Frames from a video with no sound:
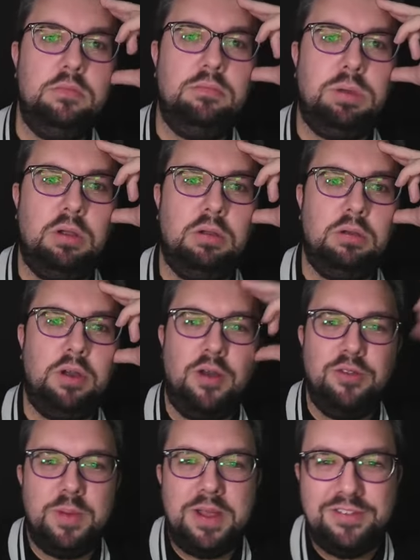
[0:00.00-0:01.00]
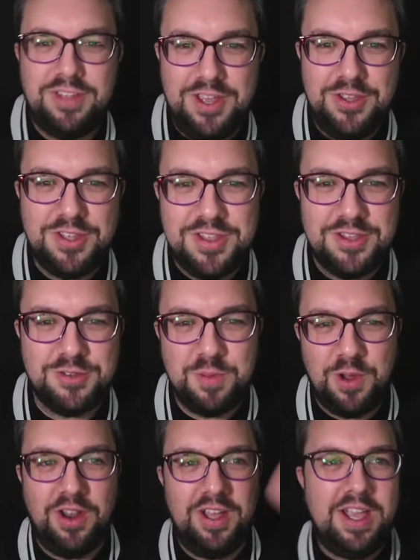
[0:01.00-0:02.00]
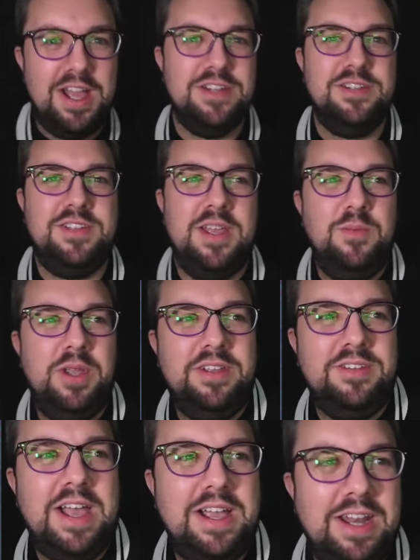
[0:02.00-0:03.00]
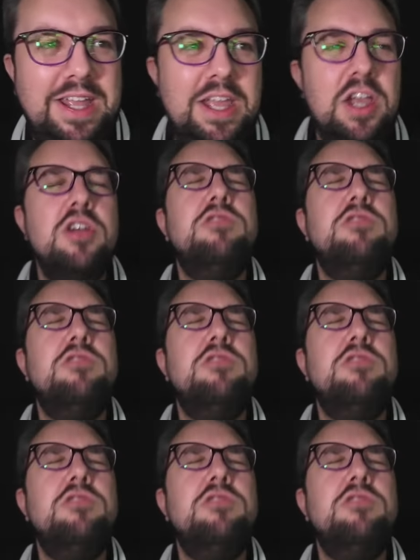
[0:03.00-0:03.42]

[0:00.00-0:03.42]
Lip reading: I was about to say he's in the Spotlight Cash the same week as Agony.